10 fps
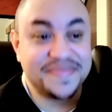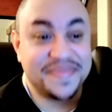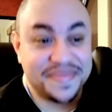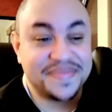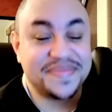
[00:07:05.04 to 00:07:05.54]

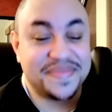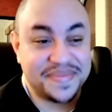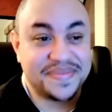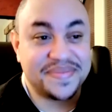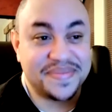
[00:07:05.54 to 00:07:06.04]

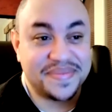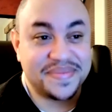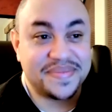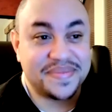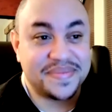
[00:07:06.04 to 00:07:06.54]

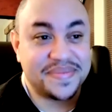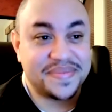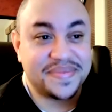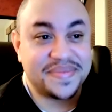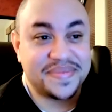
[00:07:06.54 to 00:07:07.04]

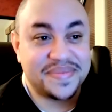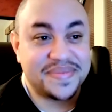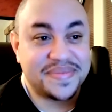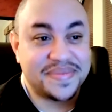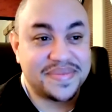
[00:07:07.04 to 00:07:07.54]

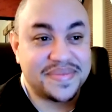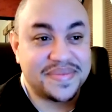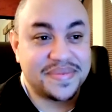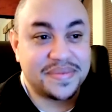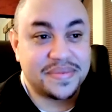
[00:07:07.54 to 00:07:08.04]

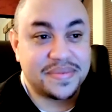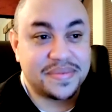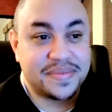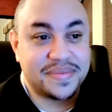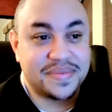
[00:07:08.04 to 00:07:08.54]

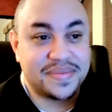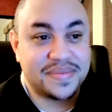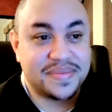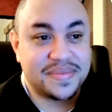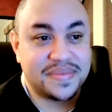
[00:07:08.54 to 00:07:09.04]

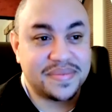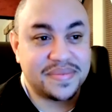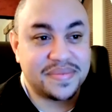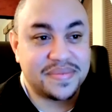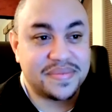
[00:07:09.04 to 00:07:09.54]

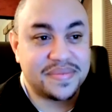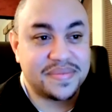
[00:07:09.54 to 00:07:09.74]
(silent)